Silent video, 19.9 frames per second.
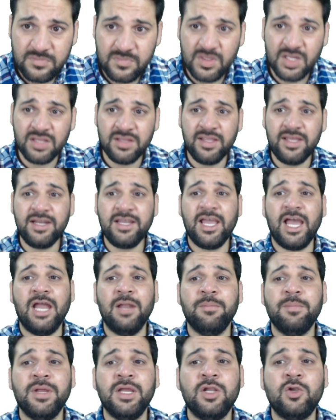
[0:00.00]
There
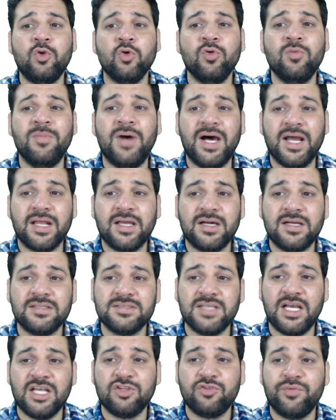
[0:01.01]
can be two
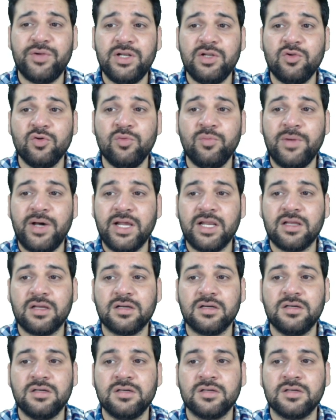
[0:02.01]
markers as well, two mark